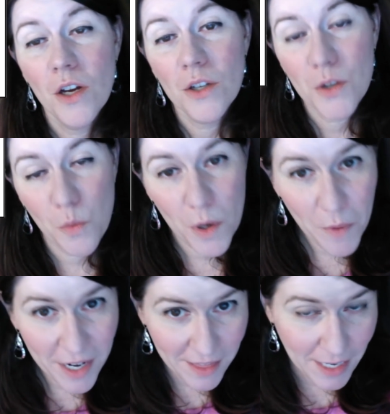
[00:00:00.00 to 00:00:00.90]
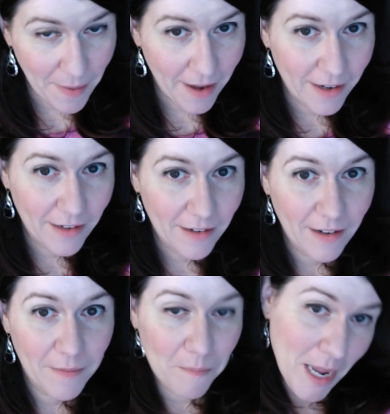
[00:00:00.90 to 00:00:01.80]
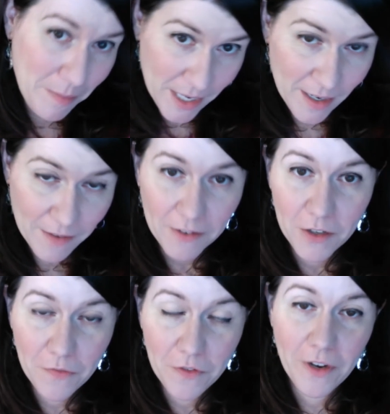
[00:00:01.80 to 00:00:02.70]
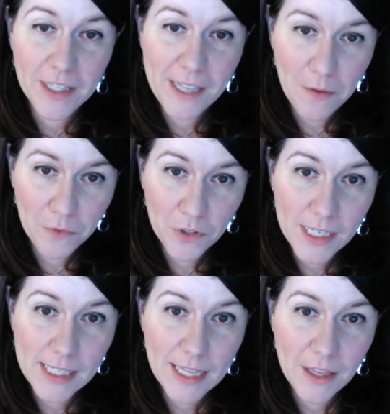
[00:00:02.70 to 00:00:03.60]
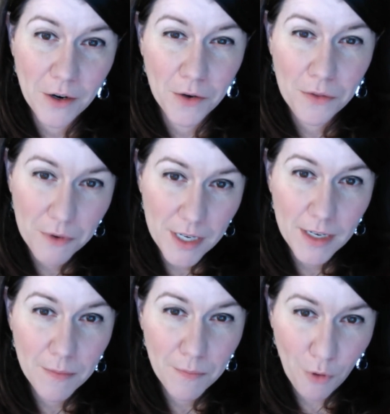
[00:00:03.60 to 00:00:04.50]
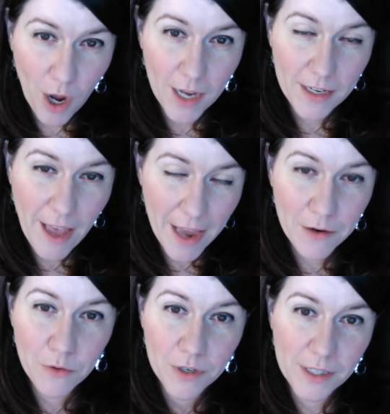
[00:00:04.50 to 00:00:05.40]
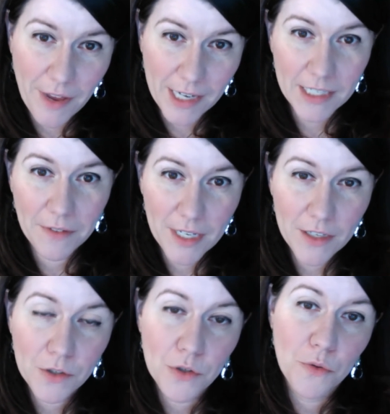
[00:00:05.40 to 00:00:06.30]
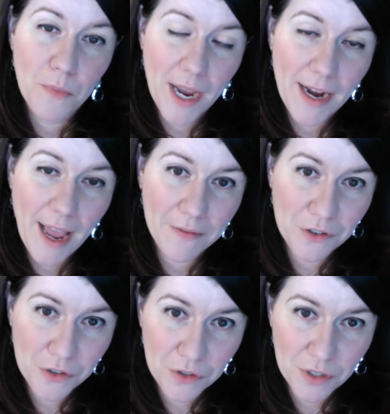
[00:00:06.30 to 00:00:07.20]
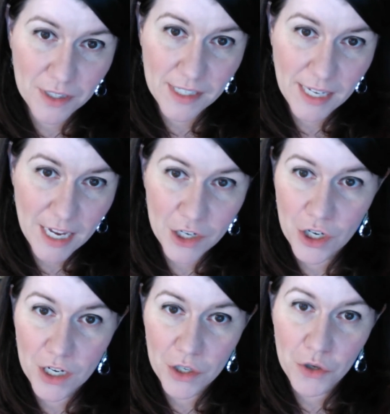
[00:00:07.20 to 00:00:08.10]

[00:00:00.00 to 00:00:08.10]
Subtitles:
So one way to think about it, maybe, if you find this helpful, is that there are 3 broad categories of activities you might have your students engage in.